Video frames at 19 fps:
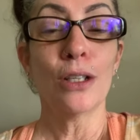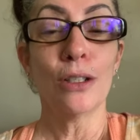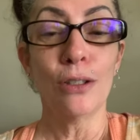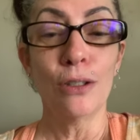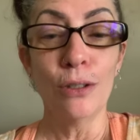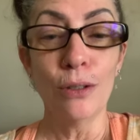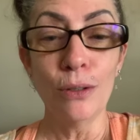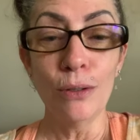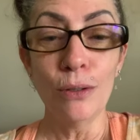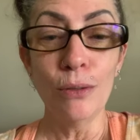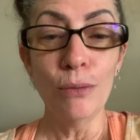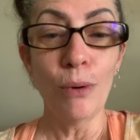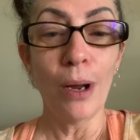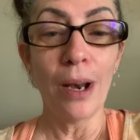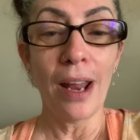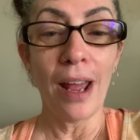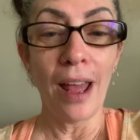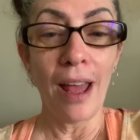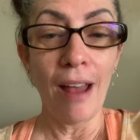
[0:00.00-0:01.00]
do
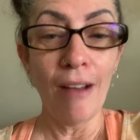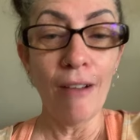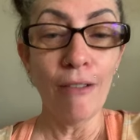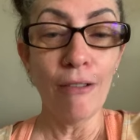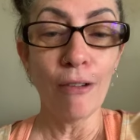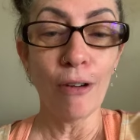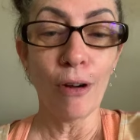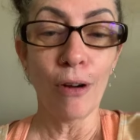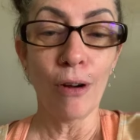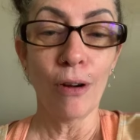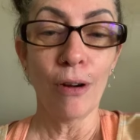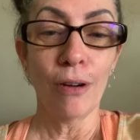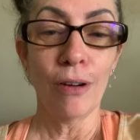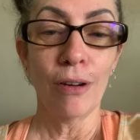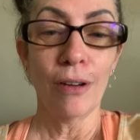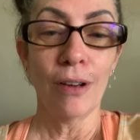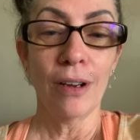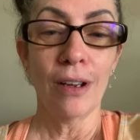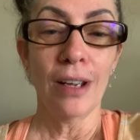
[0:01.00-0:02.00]
whatever
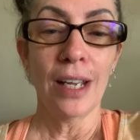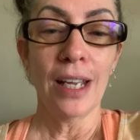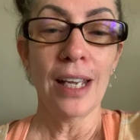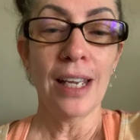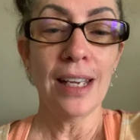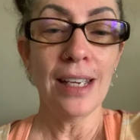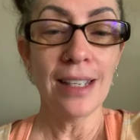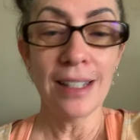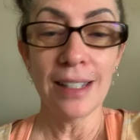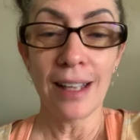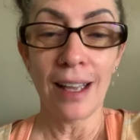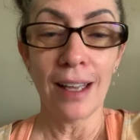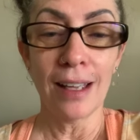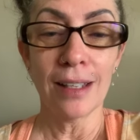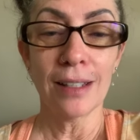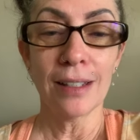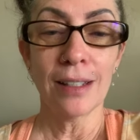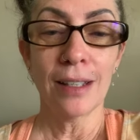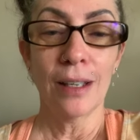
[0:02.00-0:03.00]
he
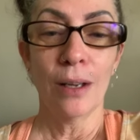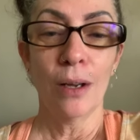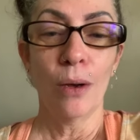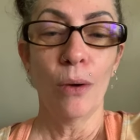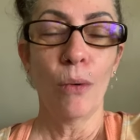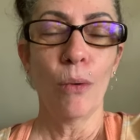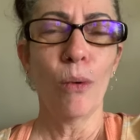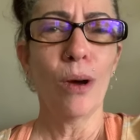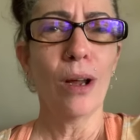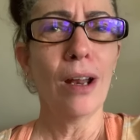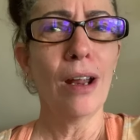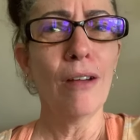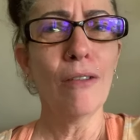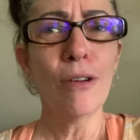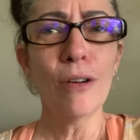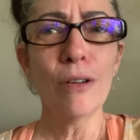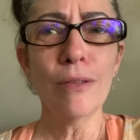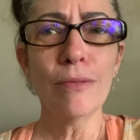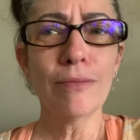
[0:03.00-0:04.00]
says,
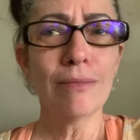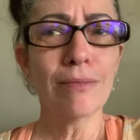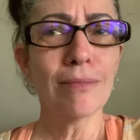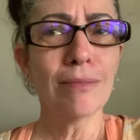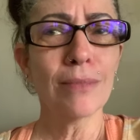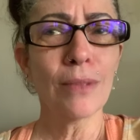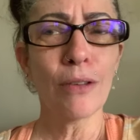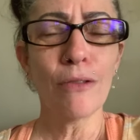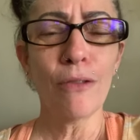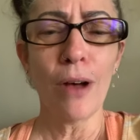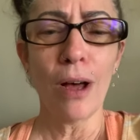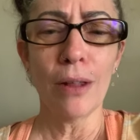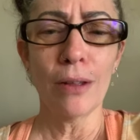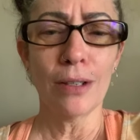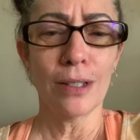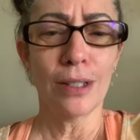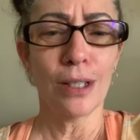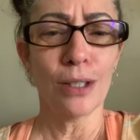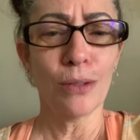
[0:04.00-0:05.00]
whatever the Father
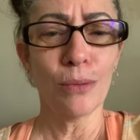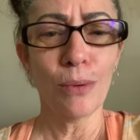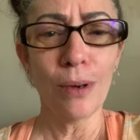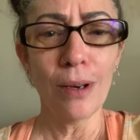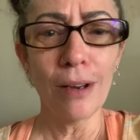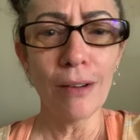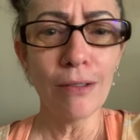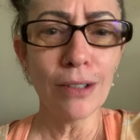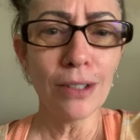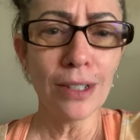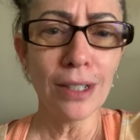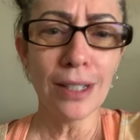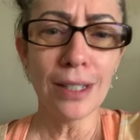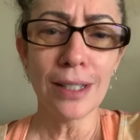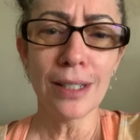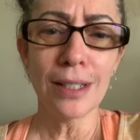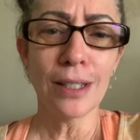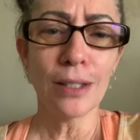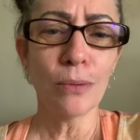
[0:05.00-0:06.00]
says, whatever
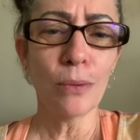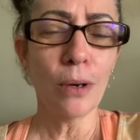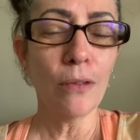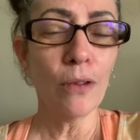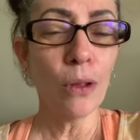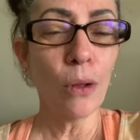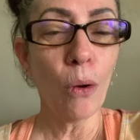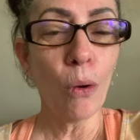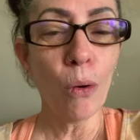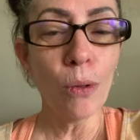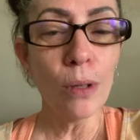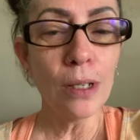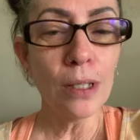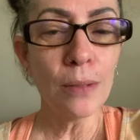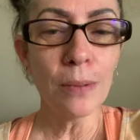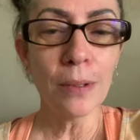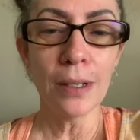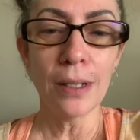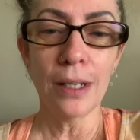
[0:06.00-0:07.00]
Jesus says, whatever the Holy
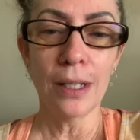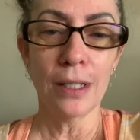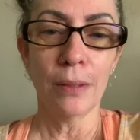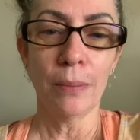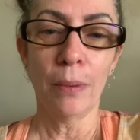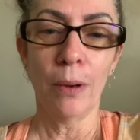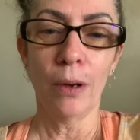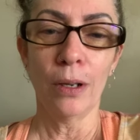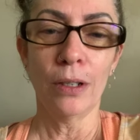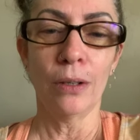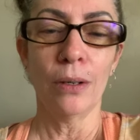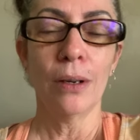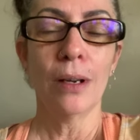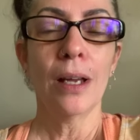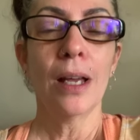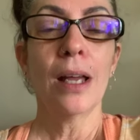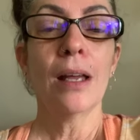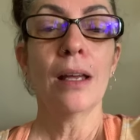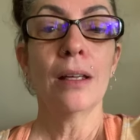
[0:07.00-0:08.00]
Spirit lays upon you,
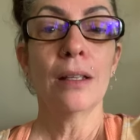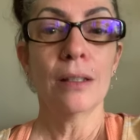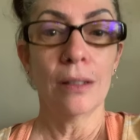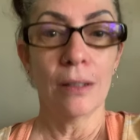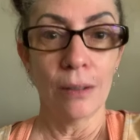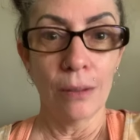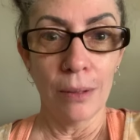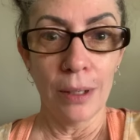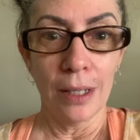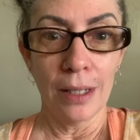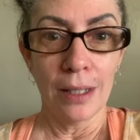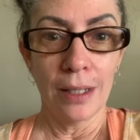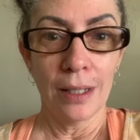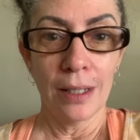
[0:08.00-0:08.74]
do it.